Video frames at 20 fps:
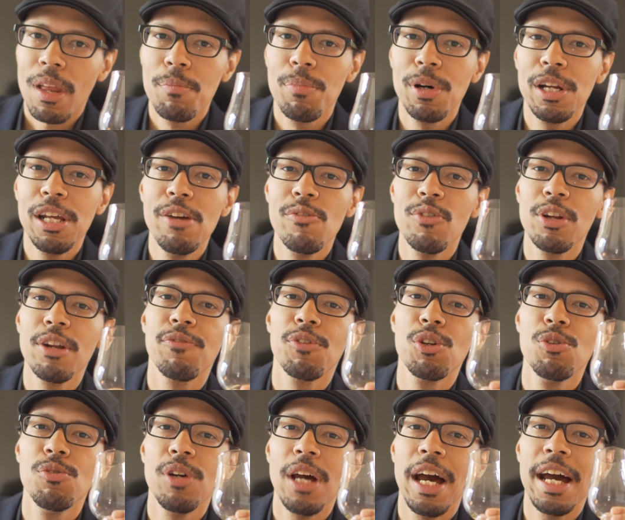But even if
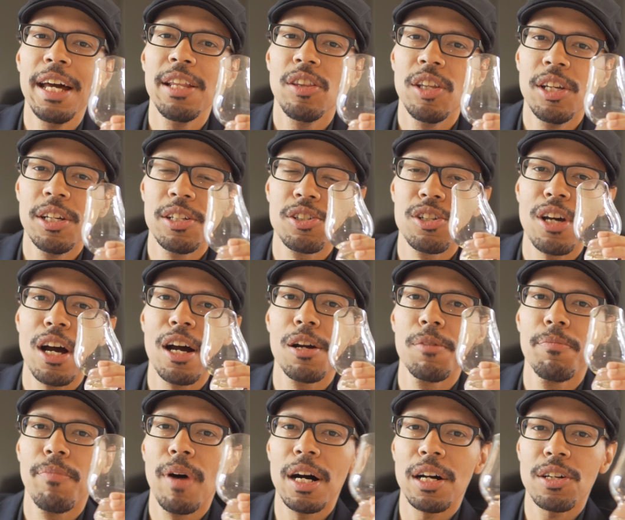you ate the
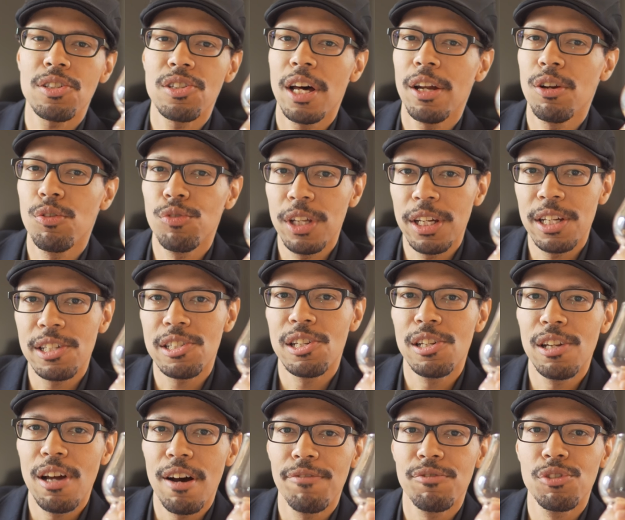entire box, I don't think it's
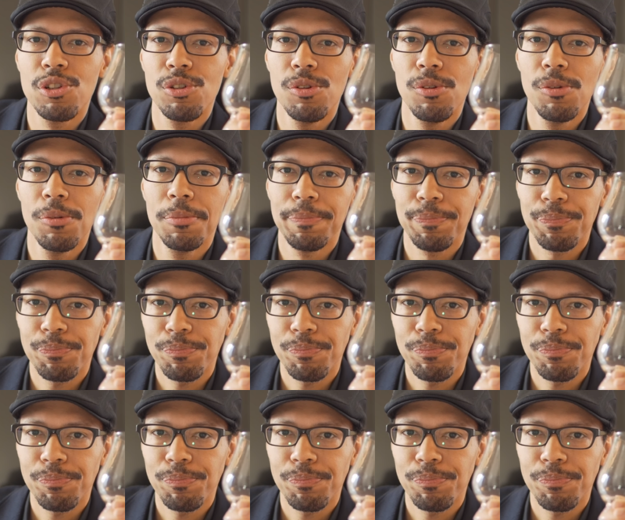enough to